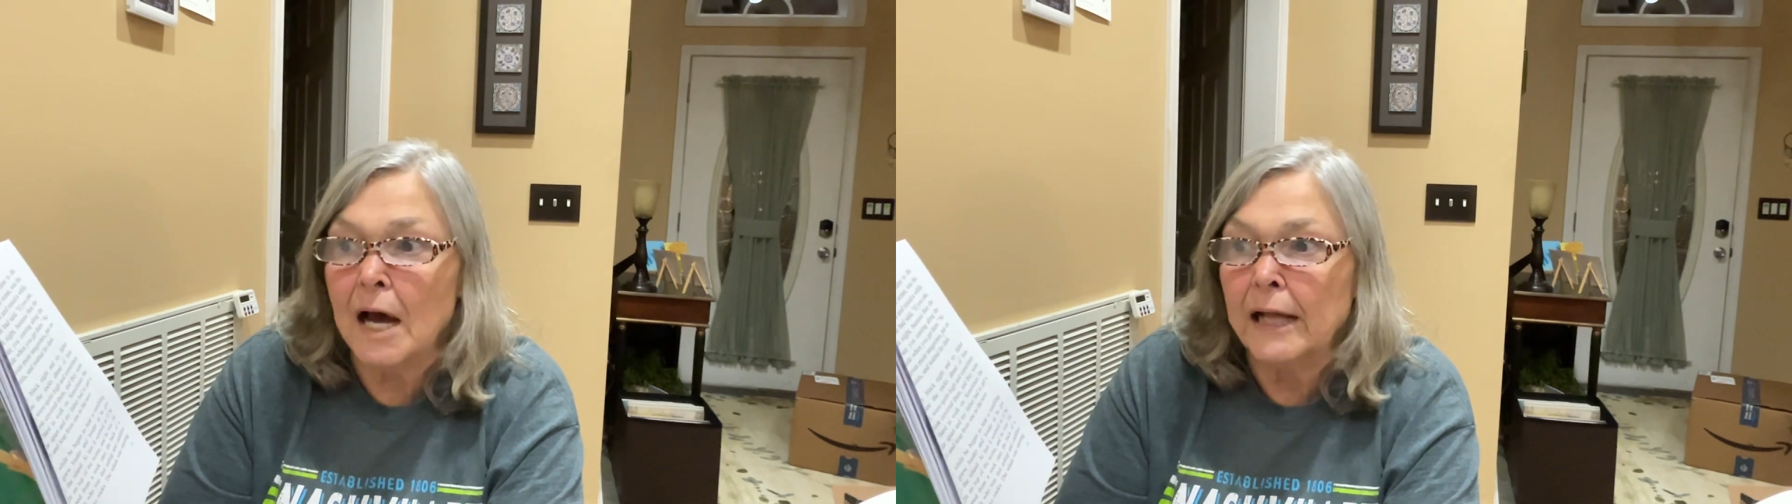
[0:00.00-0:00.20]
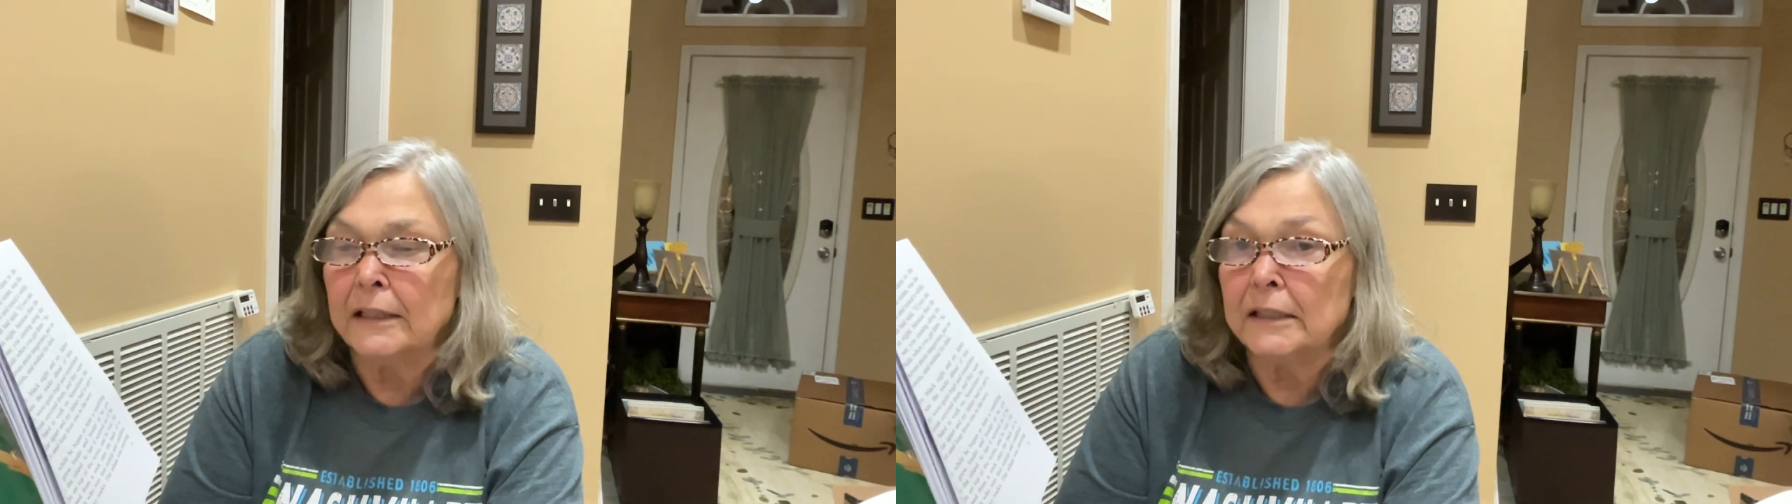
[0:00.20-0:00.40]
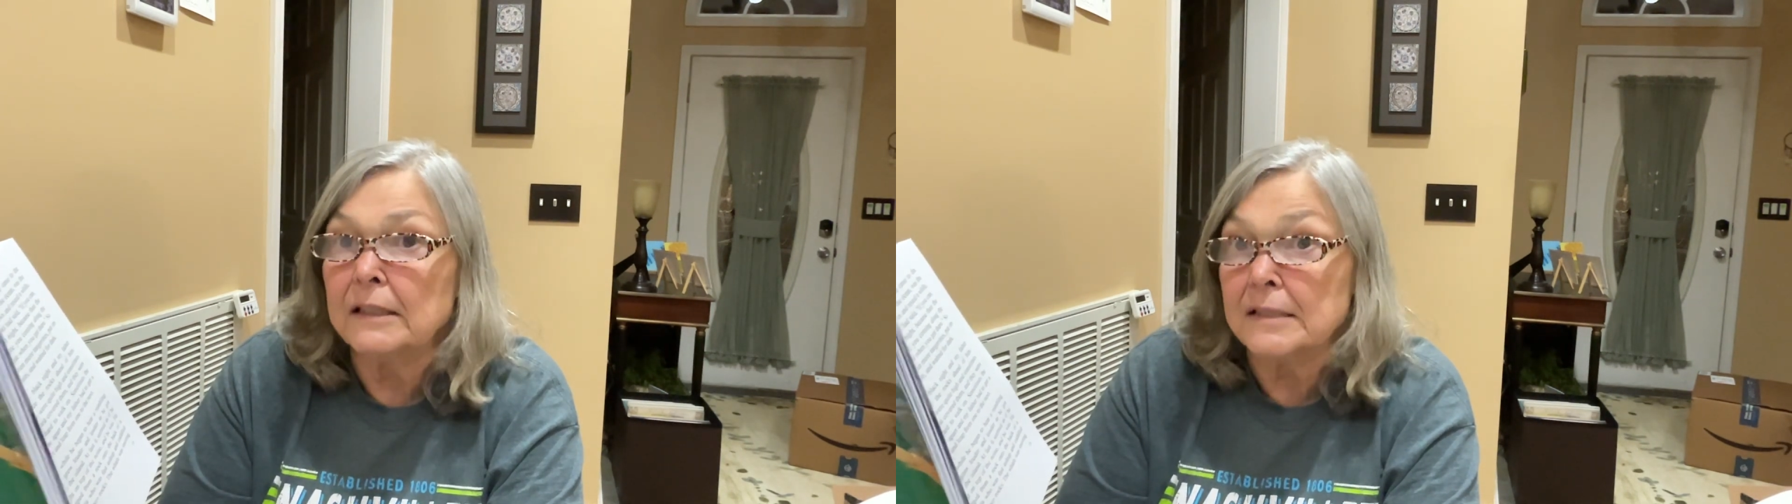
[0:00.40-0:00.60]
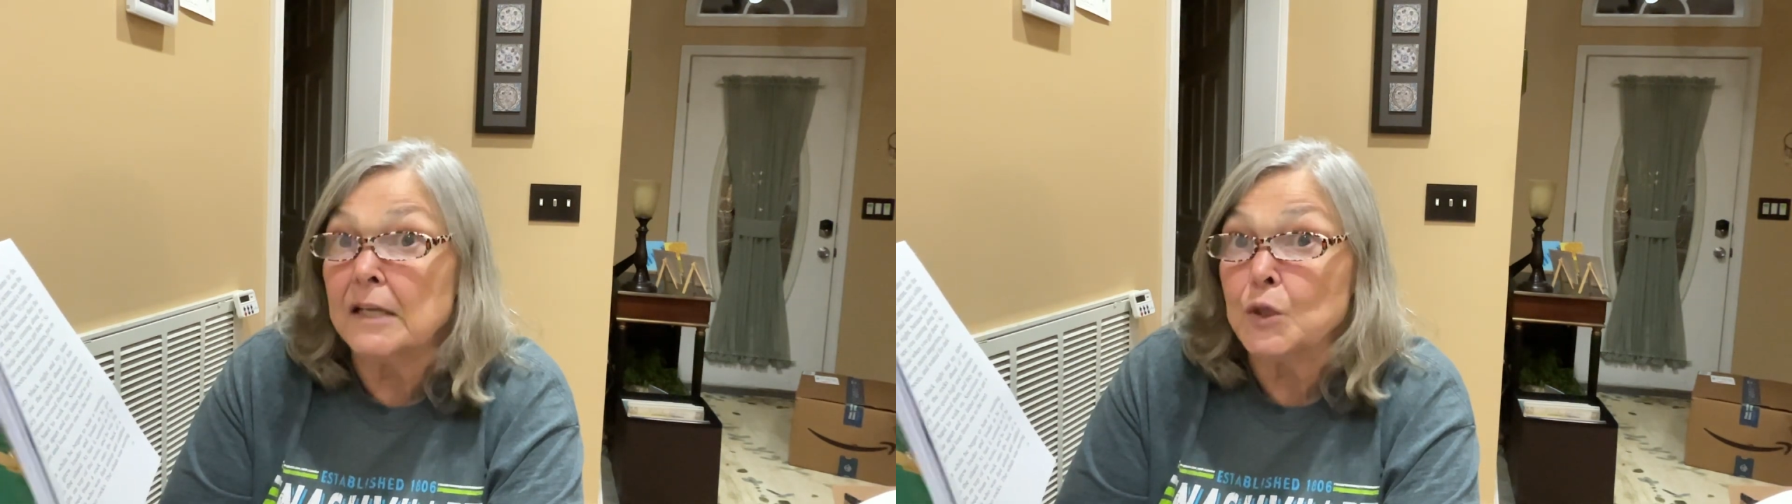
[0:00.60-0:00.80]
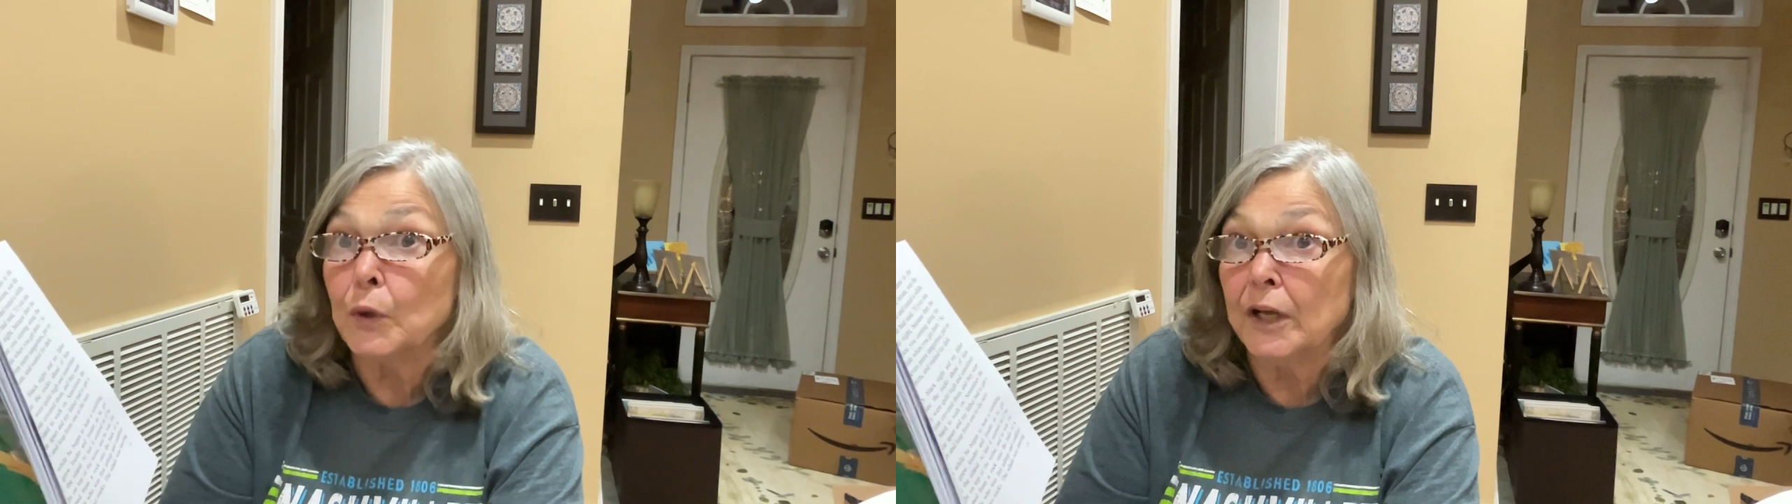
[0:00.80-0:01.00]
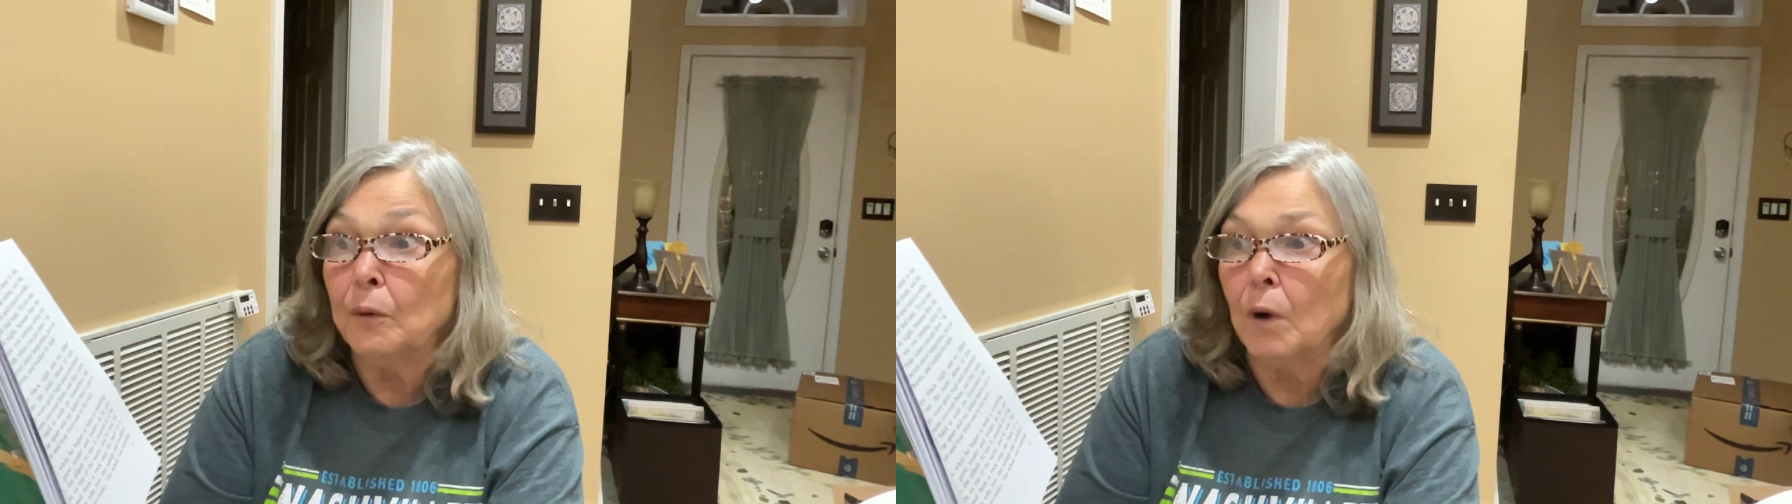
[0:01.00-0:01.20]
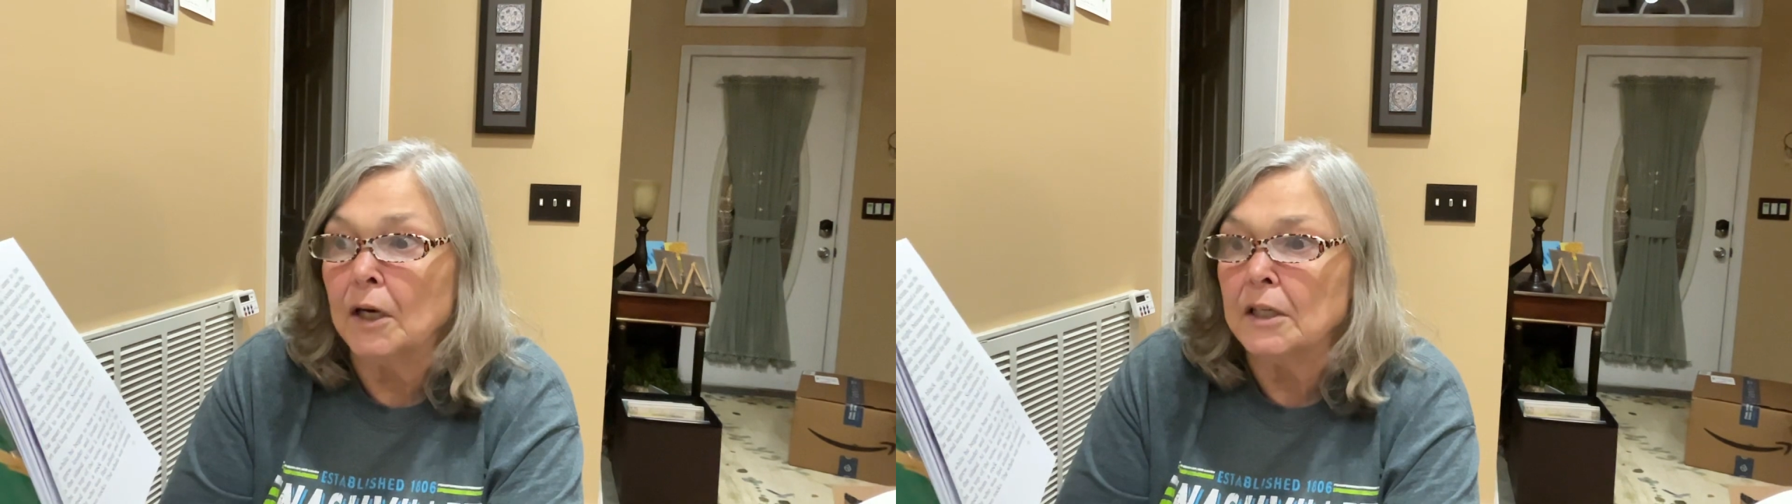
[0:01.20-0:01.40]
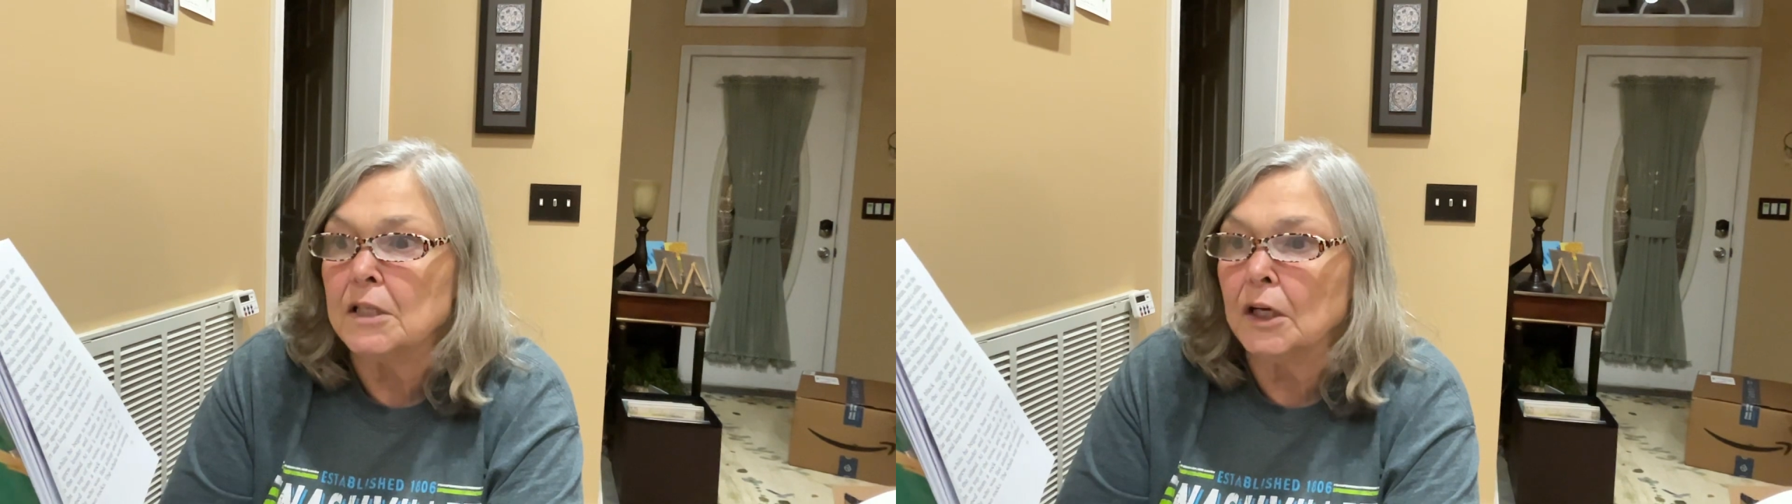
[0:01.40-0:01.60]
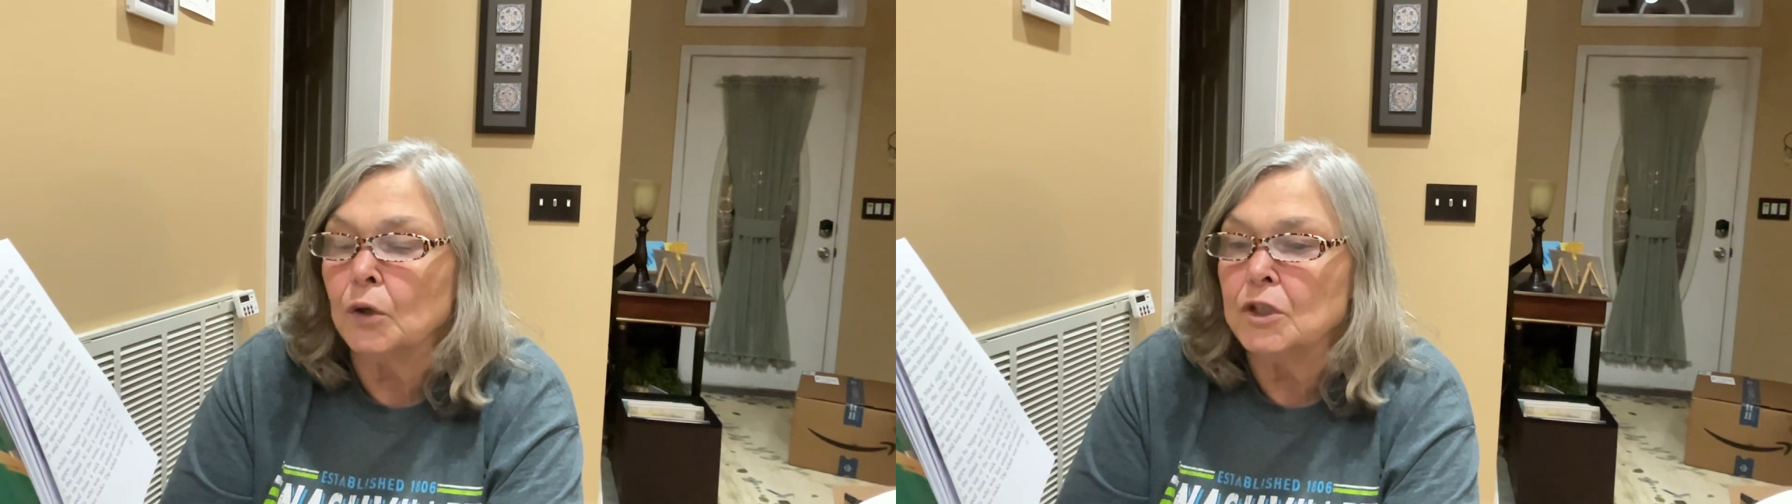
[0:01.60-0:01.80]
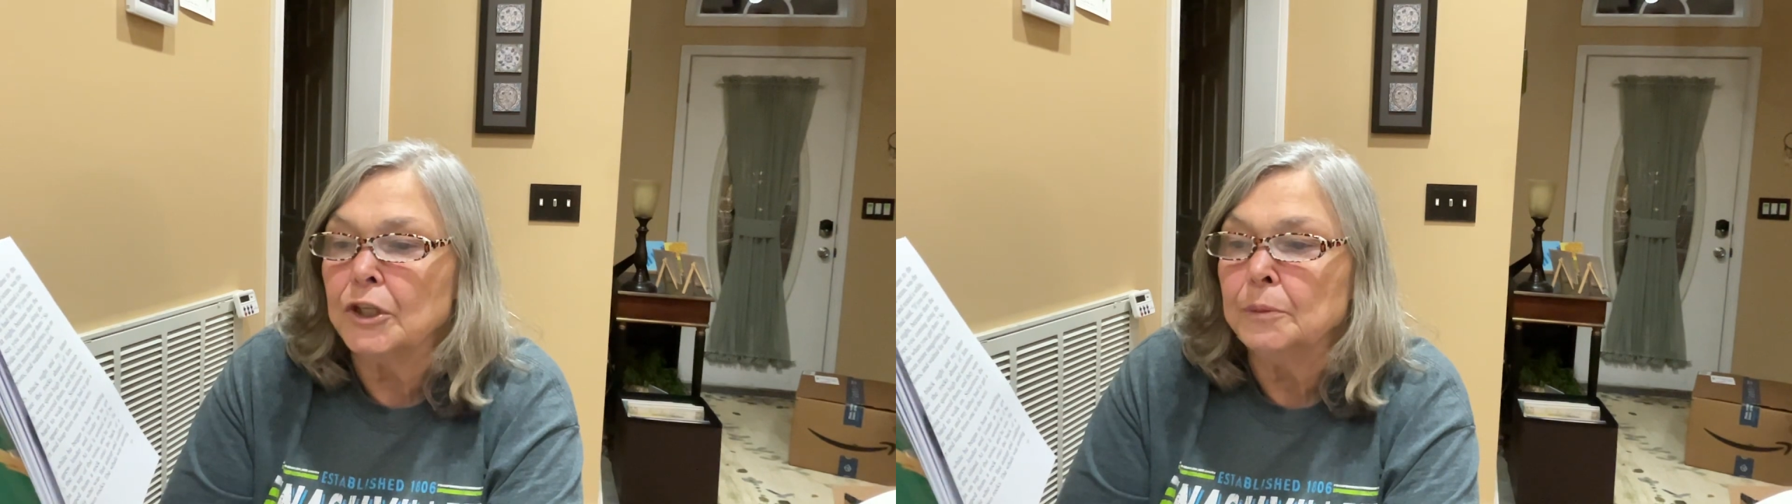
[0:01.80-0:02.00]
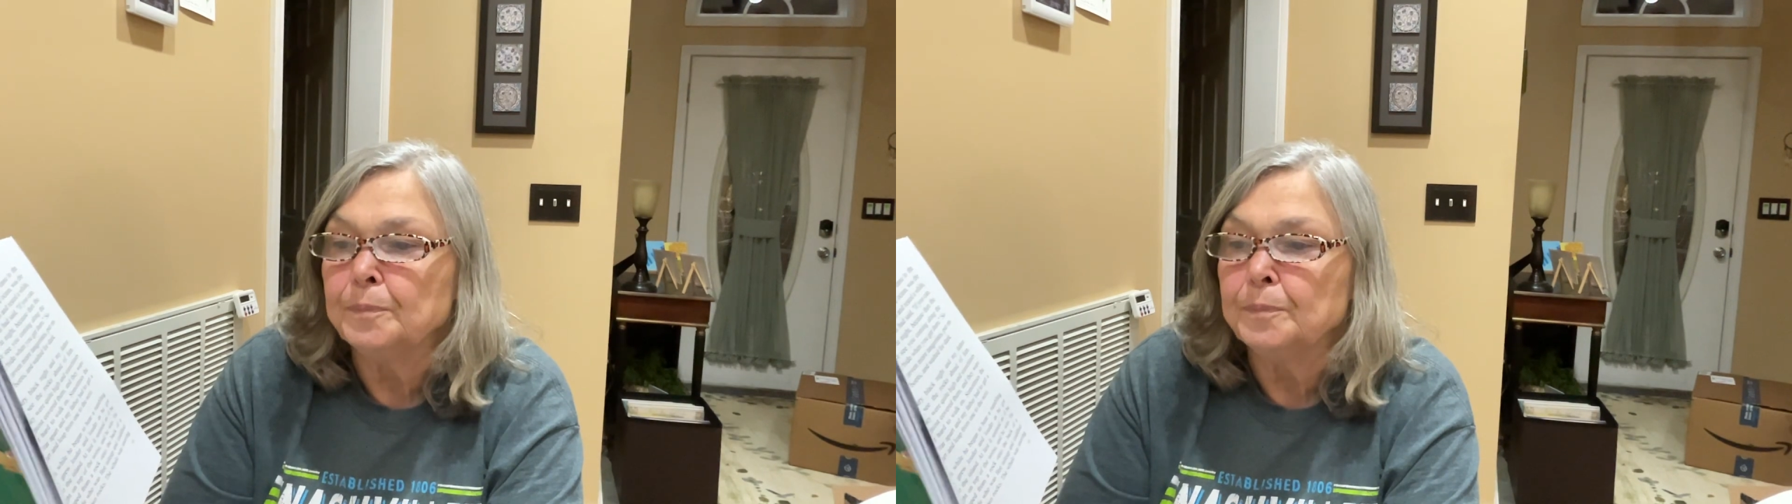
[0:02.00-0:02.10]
Island because that's where he wanted to go to.